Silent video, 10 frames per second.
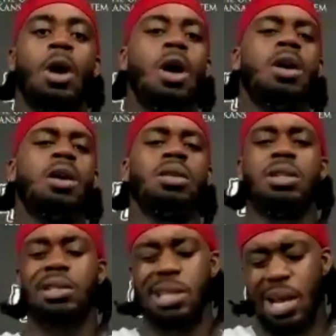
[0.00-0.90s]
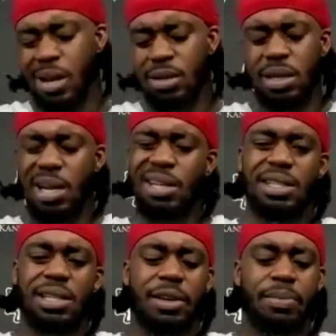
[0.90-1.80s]
There's not a
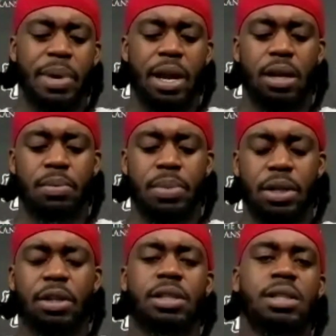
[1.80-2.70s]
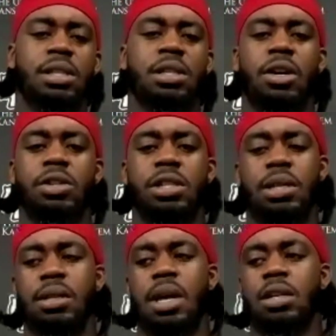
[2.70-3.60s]
sense of panic, but there's a sense of
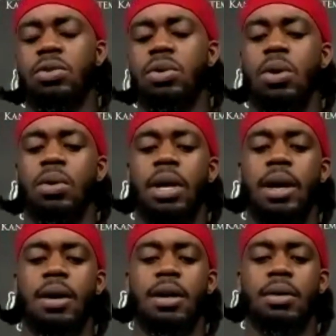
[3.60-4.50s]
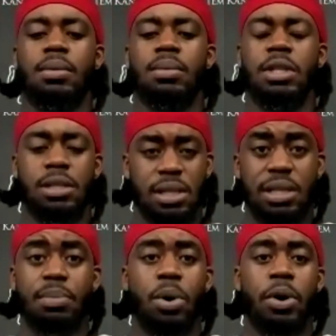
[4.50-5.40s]
urgency that, you know, that this
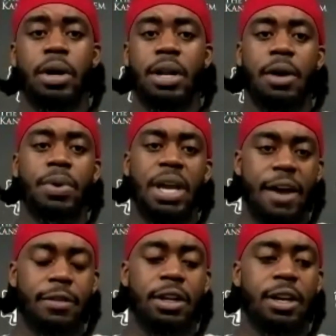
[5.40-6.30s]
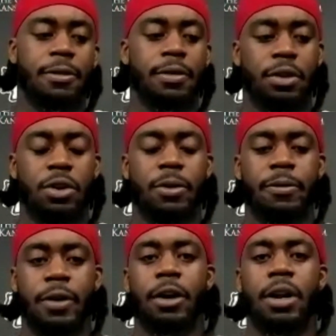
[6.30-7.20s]
is important, that we have to get it, you know,
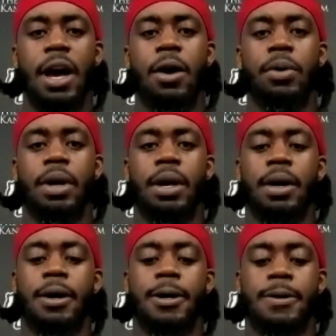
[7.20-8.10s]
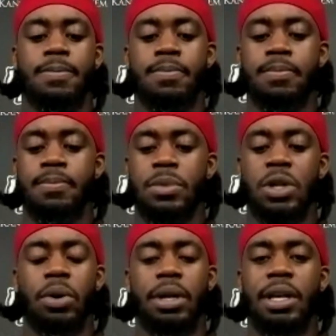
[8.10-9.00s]
figured out. And
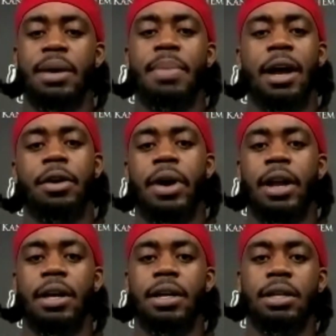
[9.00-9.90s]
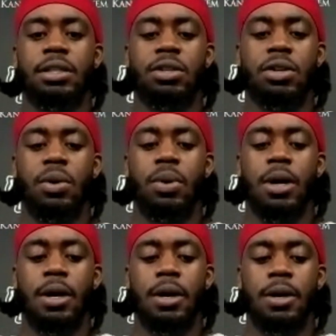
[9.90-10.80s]
the only way to get better at it is, you
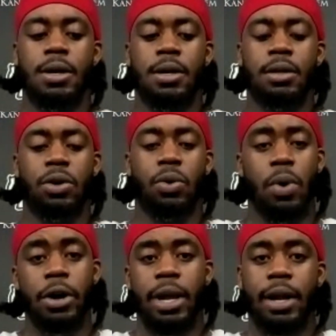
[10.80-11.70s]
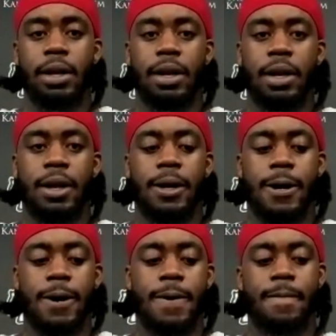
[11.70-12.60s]
know, to work at it.
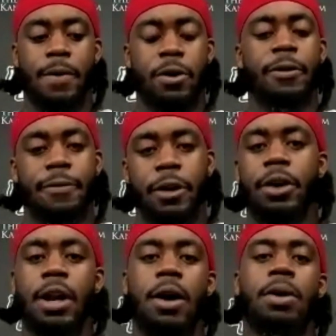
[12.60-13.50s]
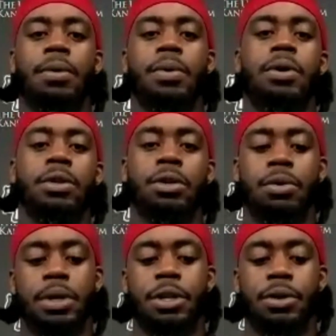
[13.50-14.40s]
And we're going to figure it out, and we're going to do
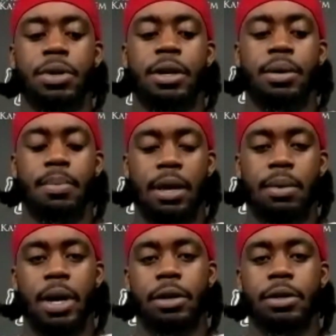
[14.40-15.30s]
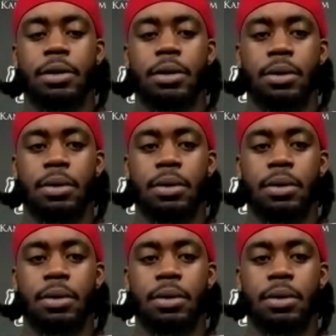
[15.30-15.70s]
what we do to make it better.